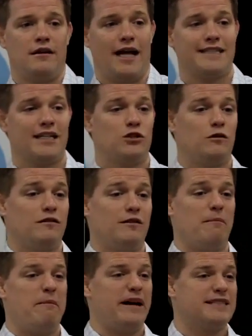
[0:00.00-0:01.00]
I can send you
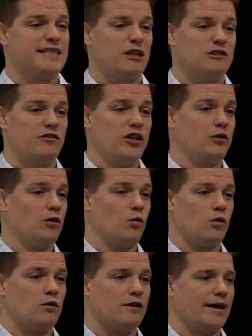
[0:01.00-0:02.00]
the best sales video in the
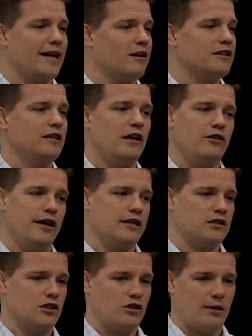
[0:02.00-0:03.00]
world. I guarantee none of you
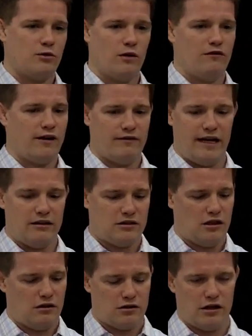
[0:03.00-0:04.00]
guys are going to drop
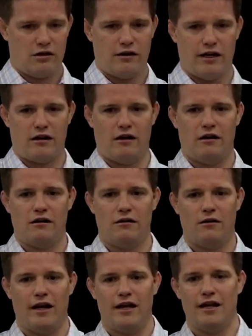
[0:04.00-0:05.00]
$25,000 on a credit card,
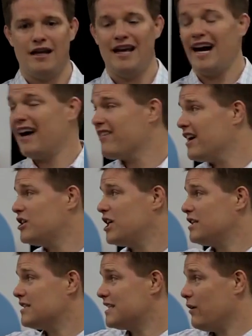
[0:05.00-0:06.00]
right? I've got to
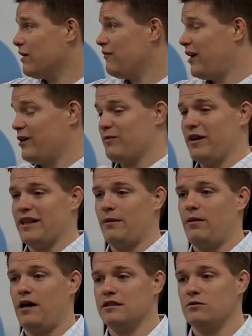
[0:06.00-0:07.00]
change the selling environment to make
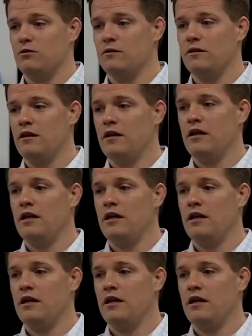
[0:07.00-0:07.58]
that possible.